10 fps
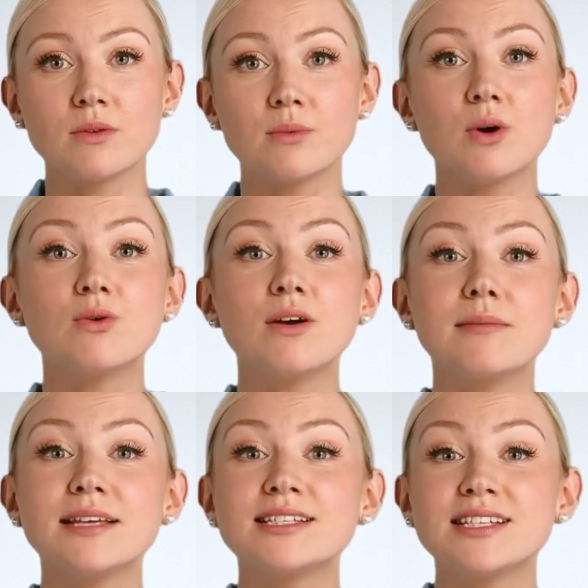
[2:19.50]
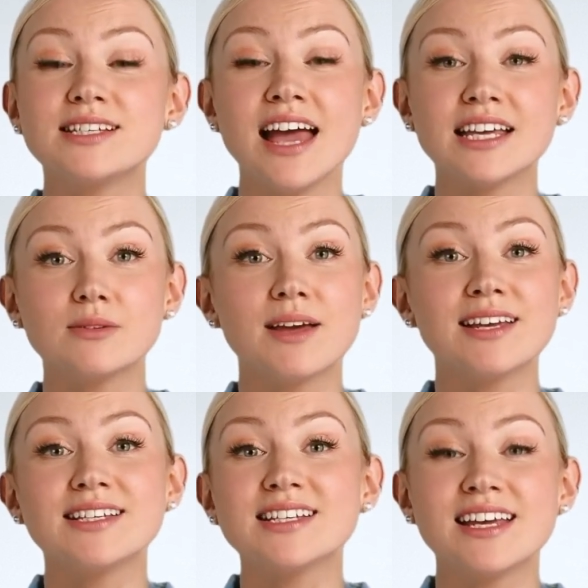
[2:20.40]
Programming syntax might
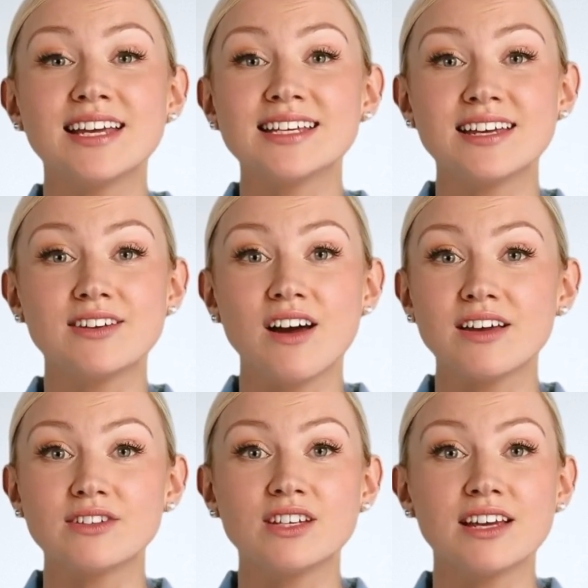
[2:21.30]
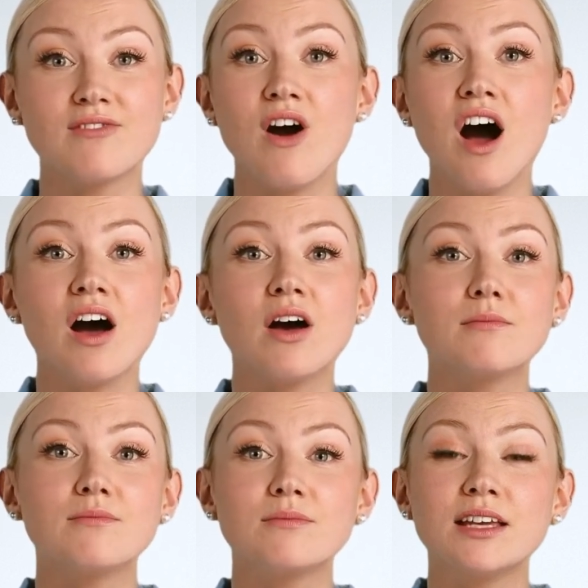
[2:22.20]
contain identifiers like var,
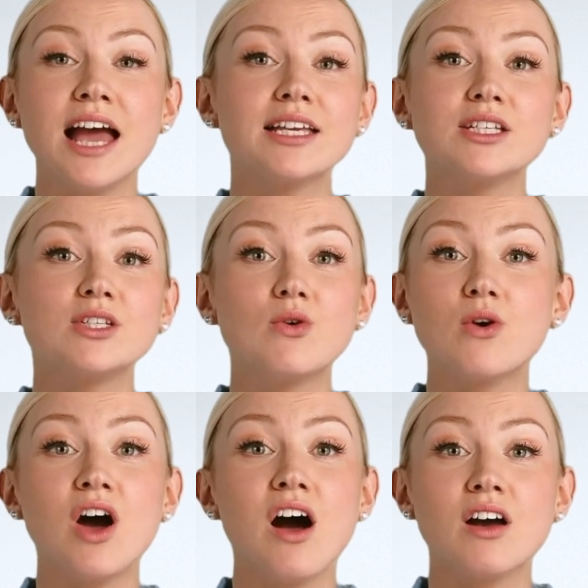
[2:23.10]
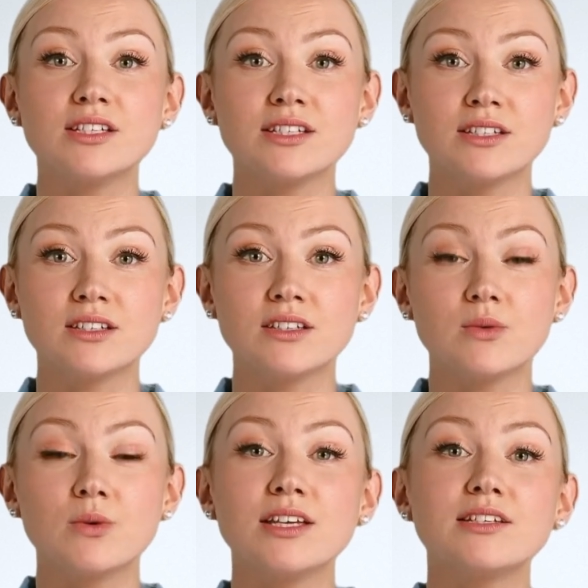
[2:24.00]
let, or const,
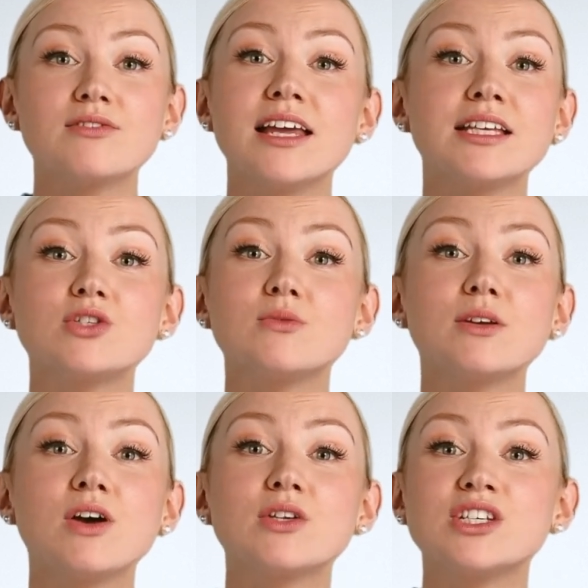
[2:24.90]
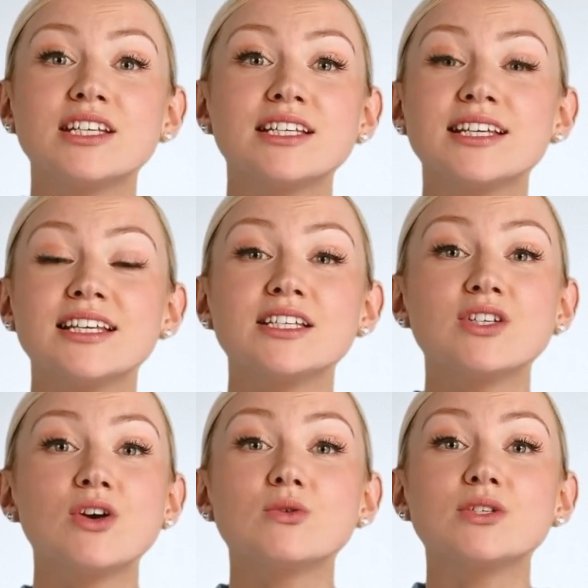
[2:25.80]
whereas flight terminology contains
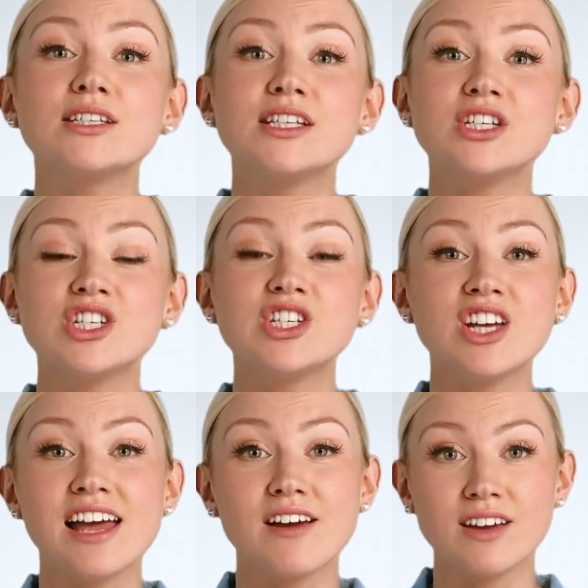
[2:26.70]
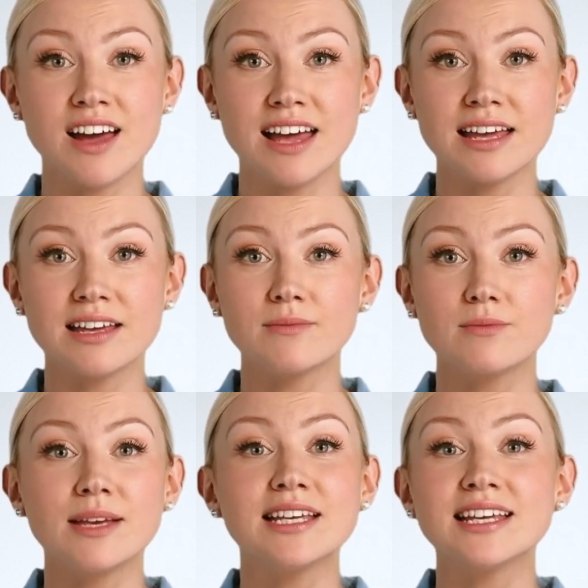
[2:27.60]
codes such as JFK,
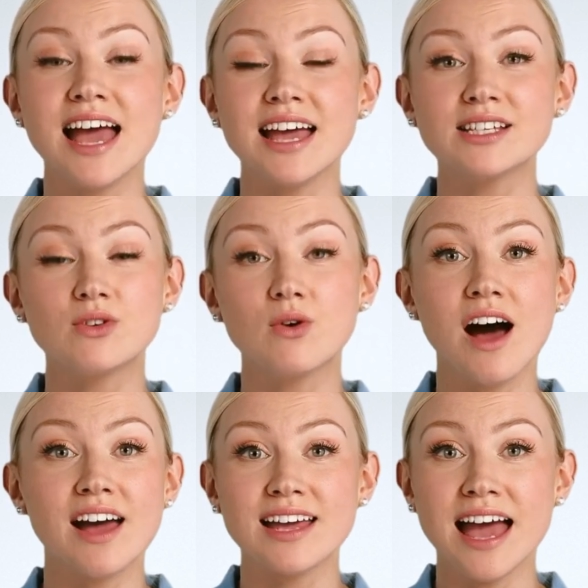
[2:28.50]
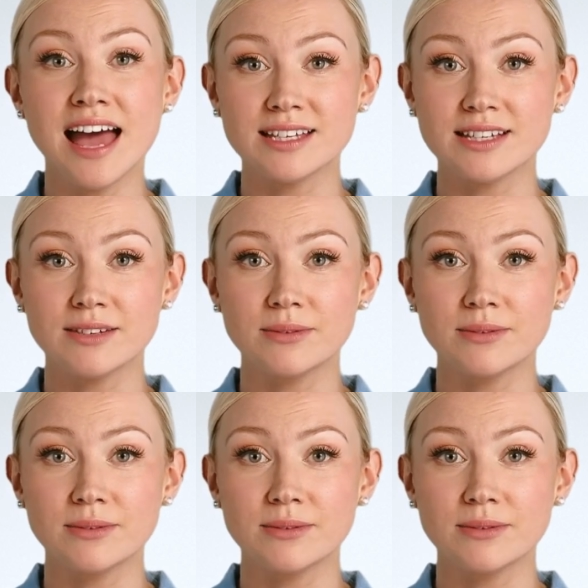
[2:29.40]
PDX, or LAX.